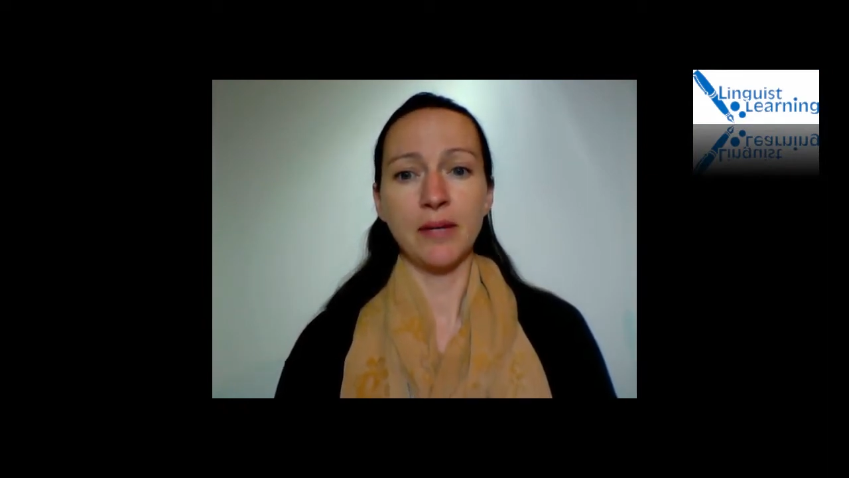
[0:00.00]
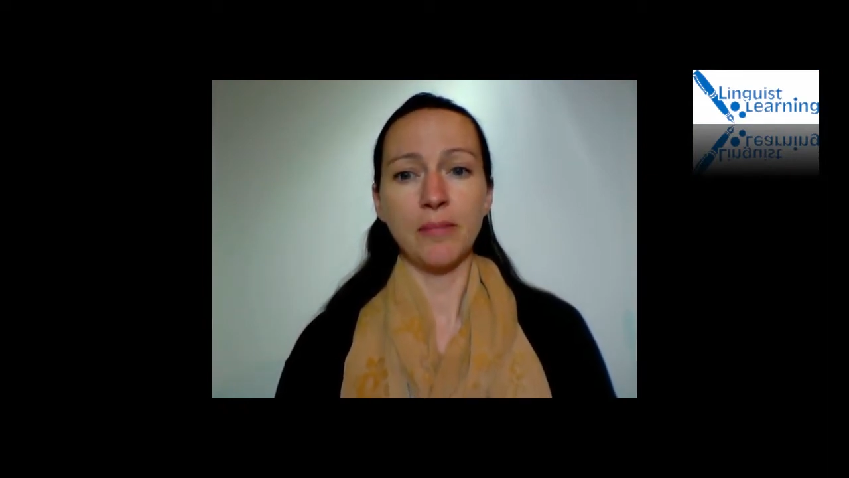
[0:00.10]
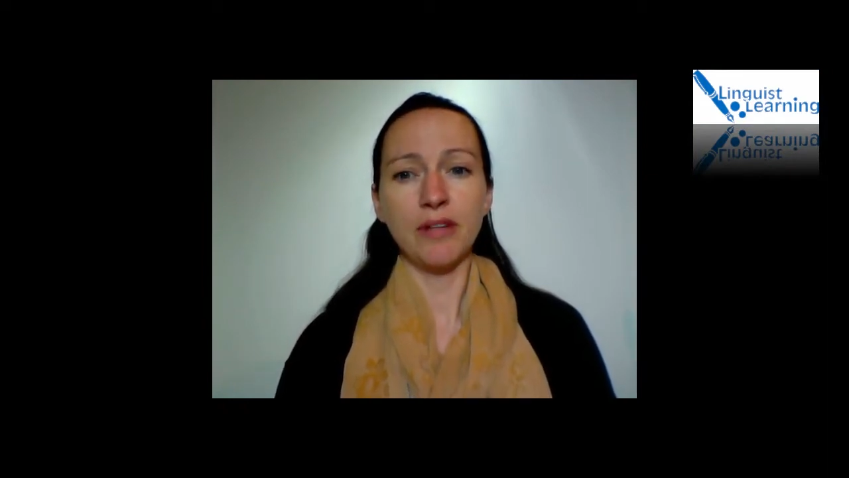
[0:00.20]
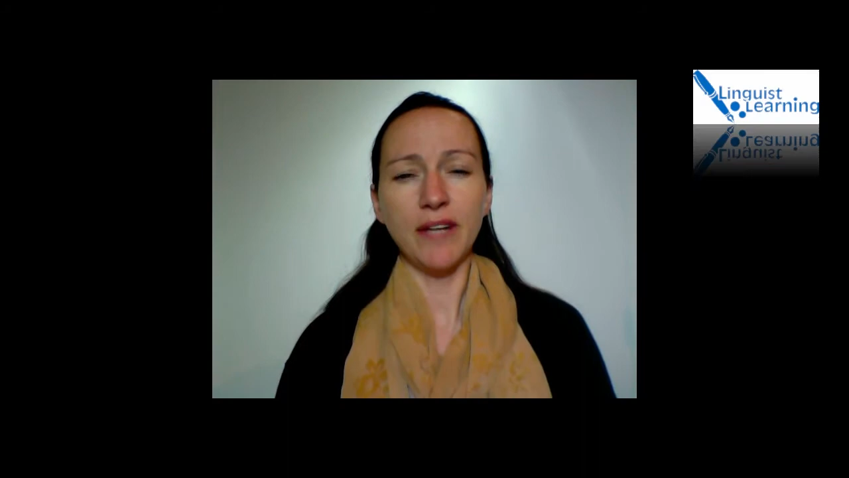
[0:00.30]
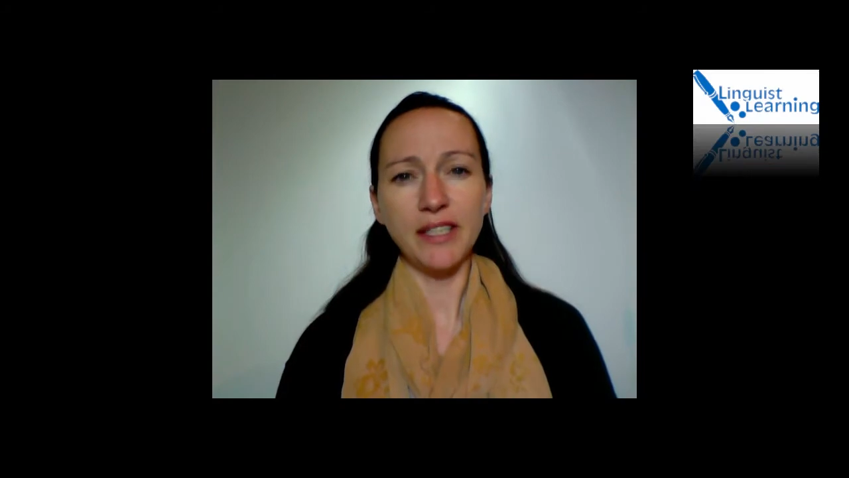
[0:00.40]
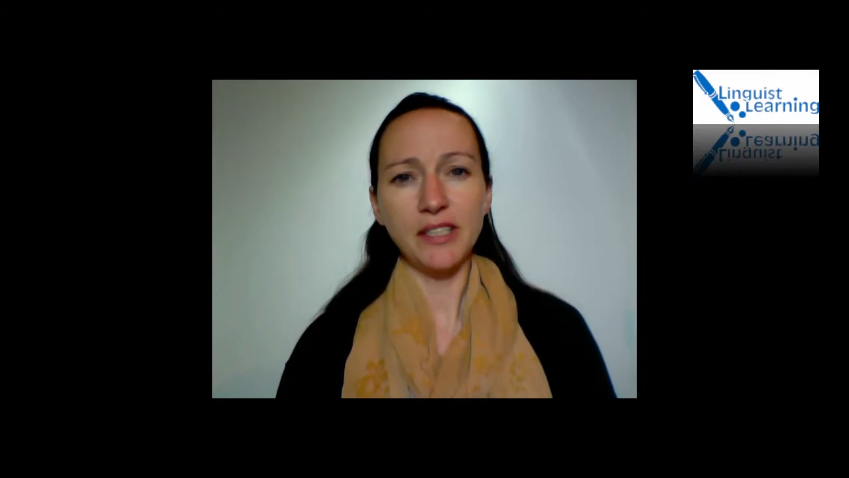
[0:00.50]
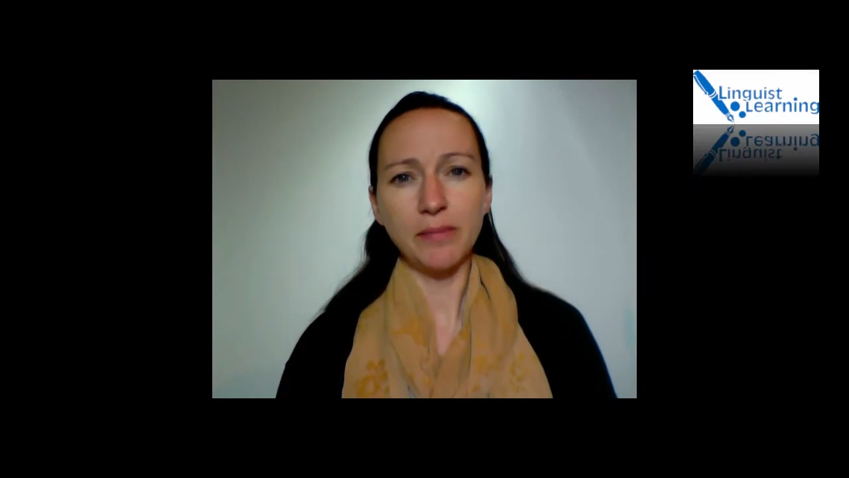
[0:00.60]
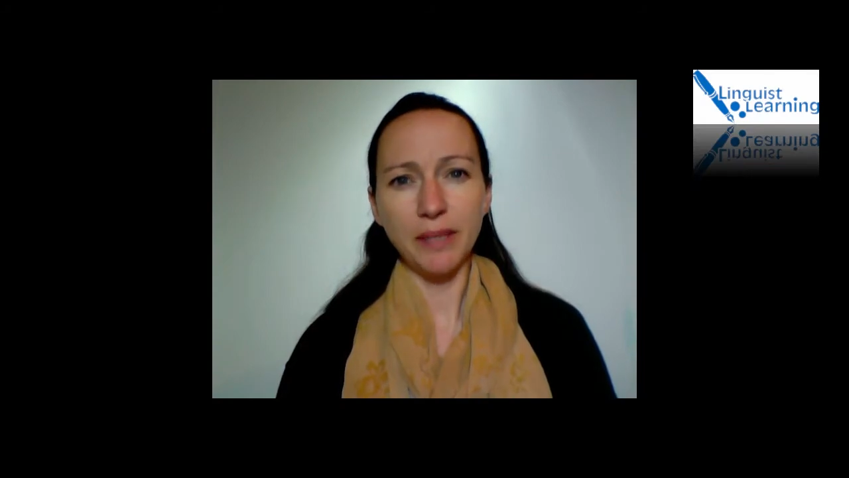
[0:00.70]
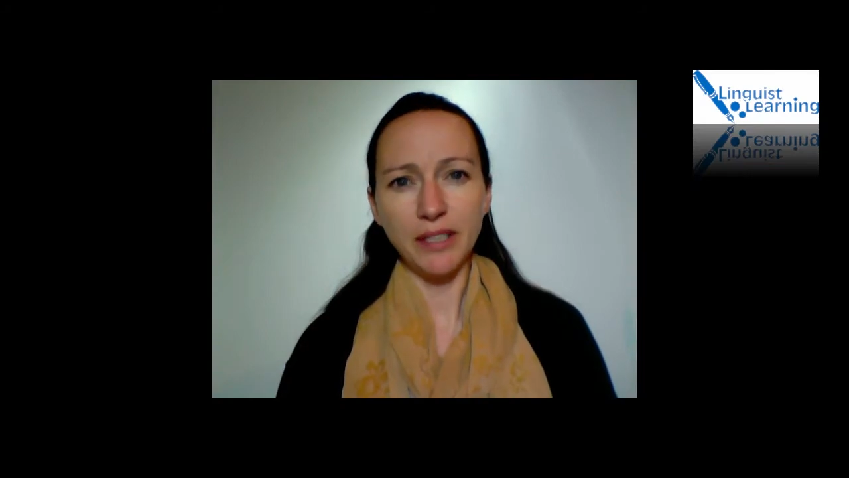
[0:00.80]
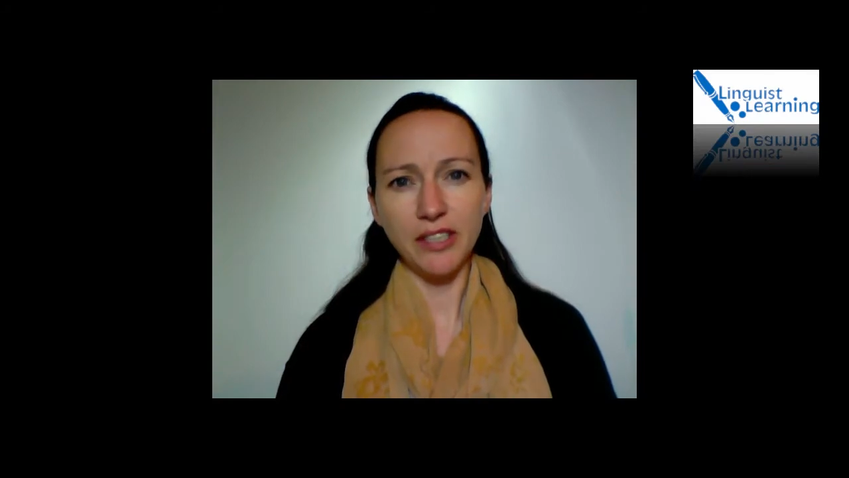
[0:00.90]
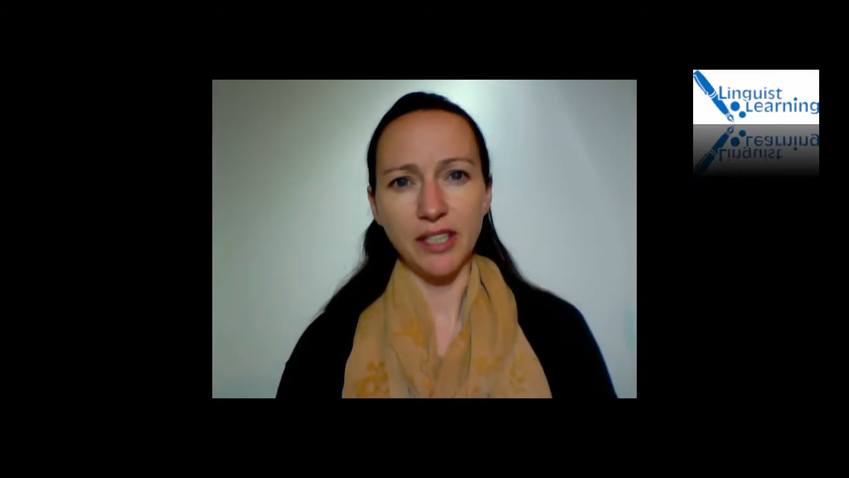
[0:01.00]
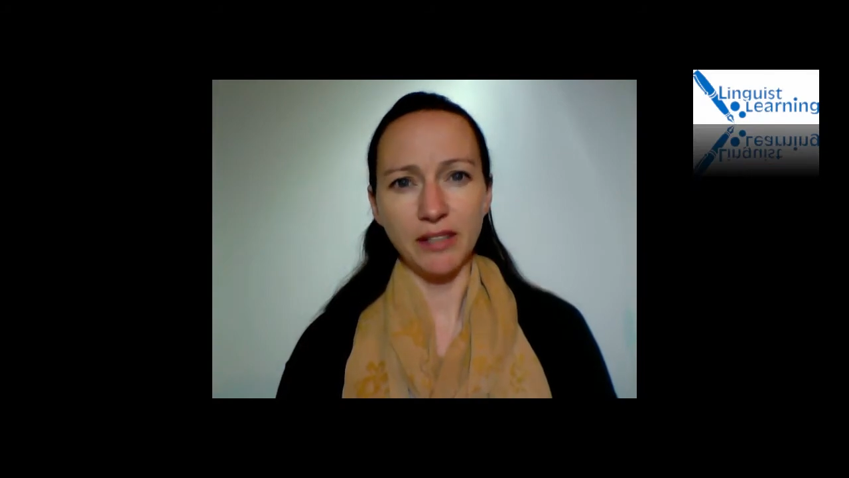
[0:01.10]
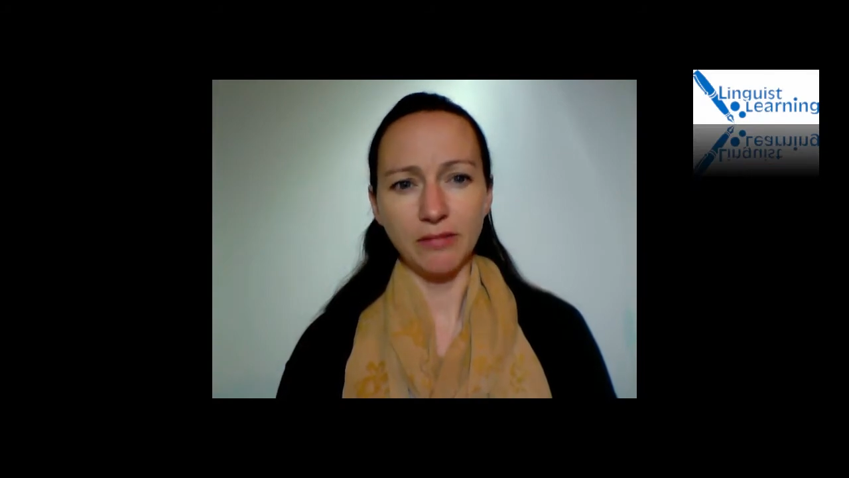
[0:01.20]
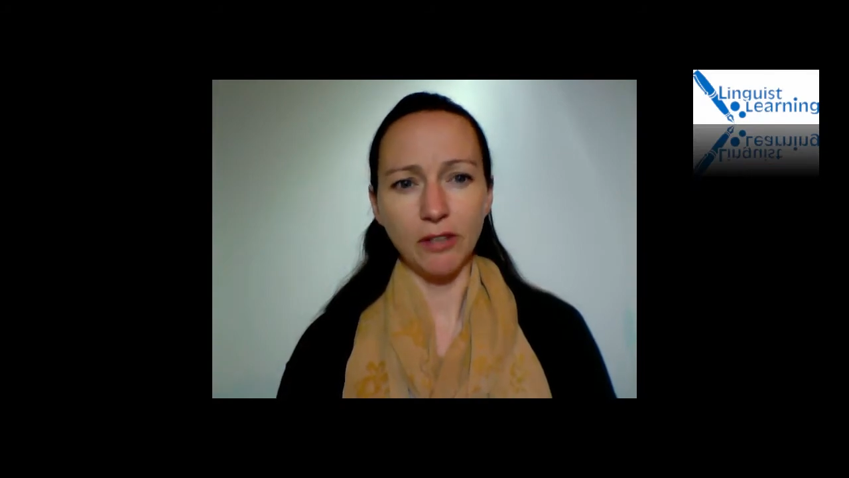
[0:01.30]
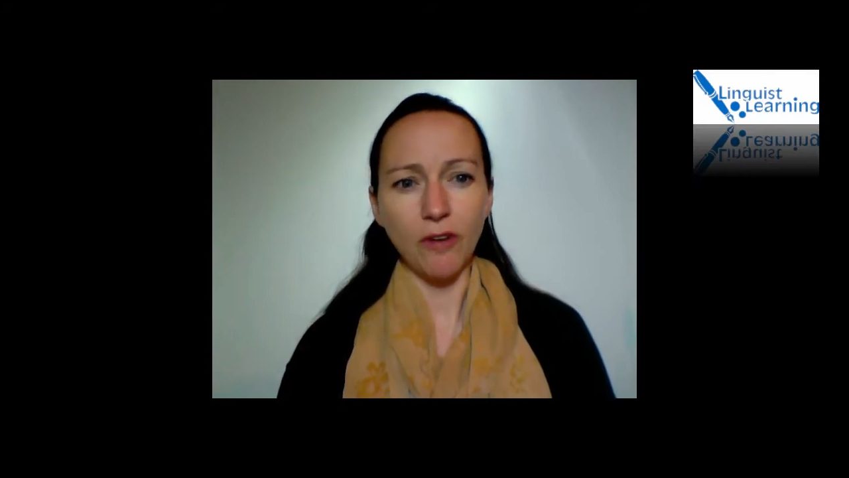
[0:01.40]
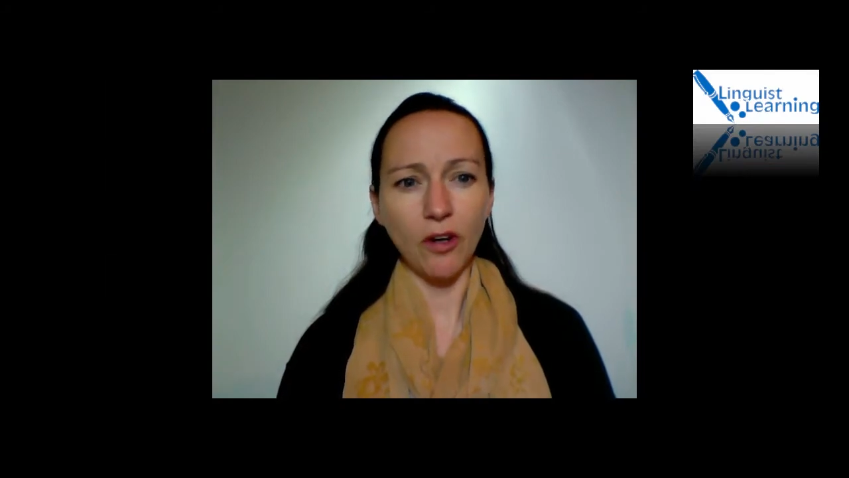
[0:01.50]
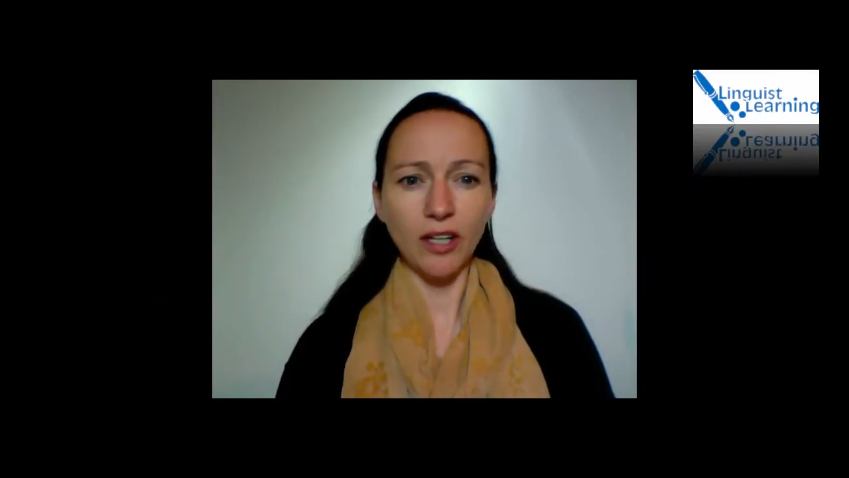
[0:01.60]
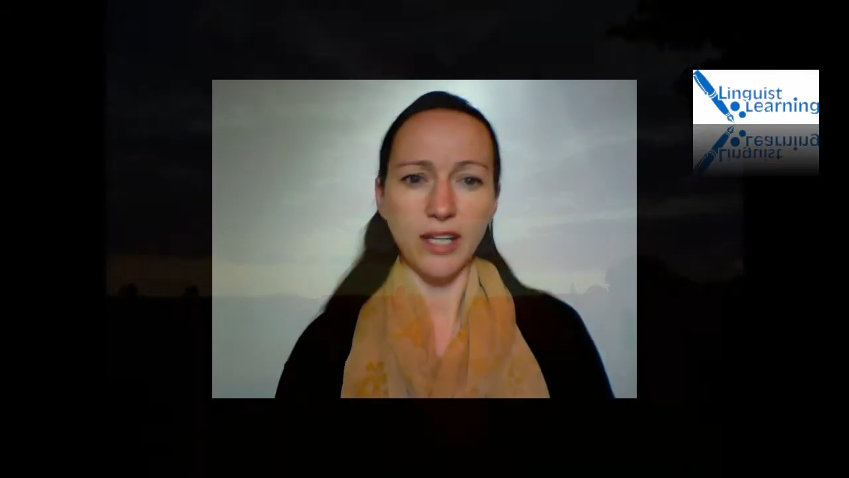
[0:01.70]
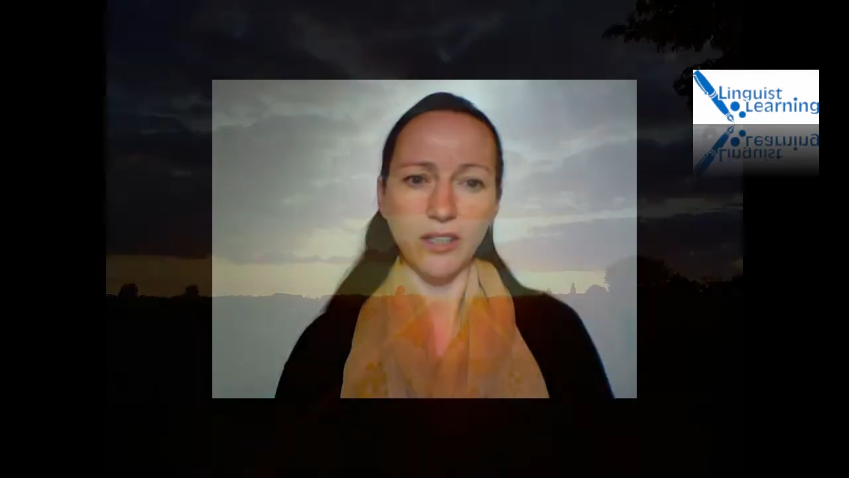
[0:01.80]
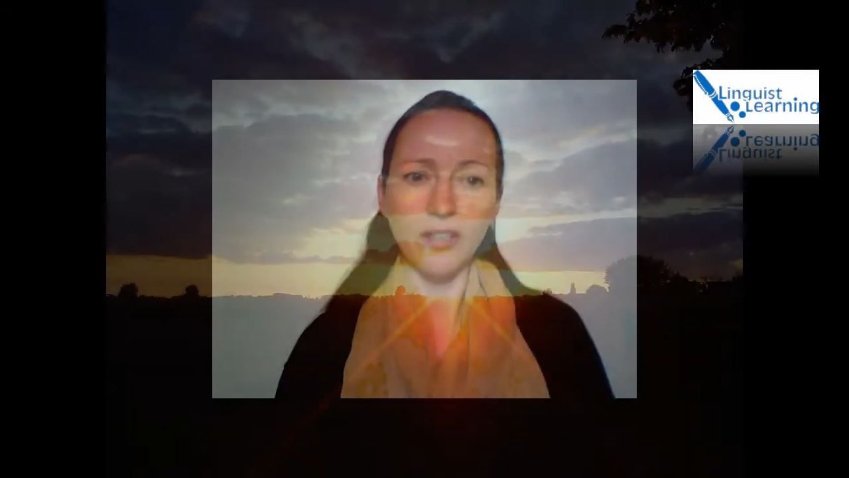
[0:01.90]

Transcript: But the flexibility of online